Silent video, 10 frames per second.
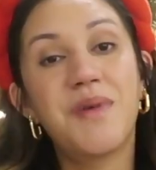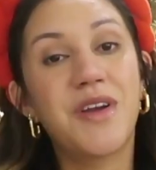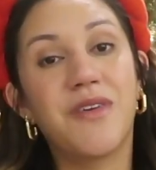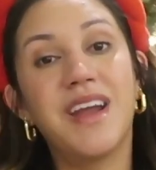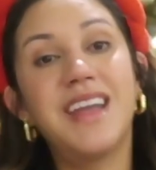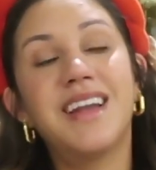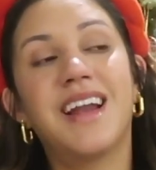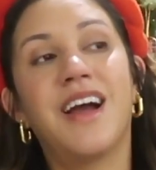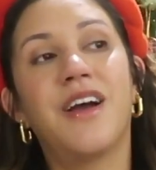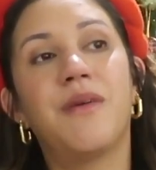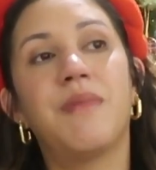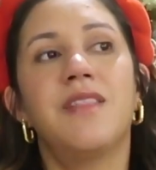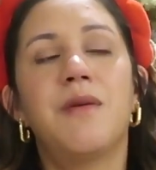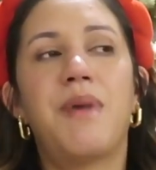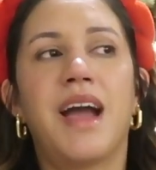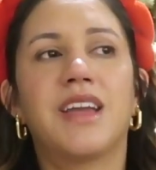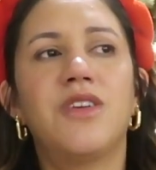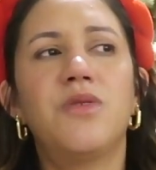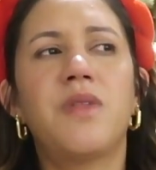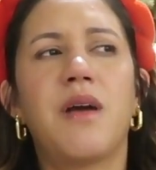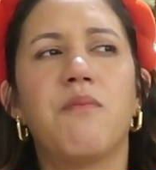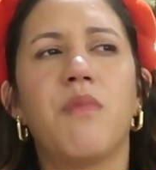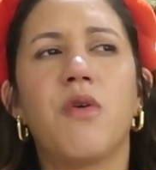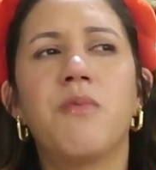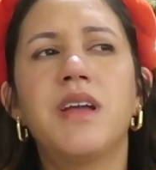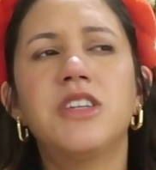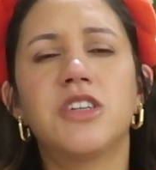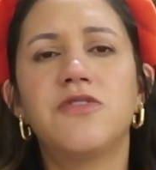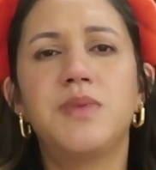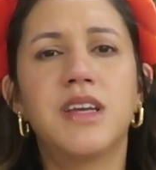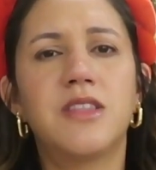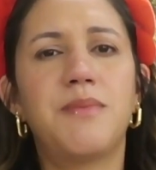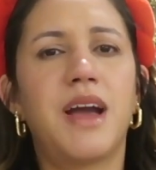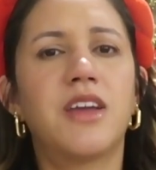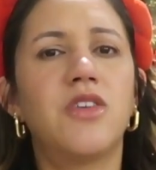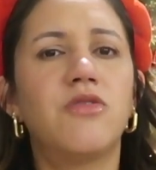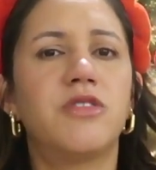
went great. In the PACU, that moment of being in the PACU,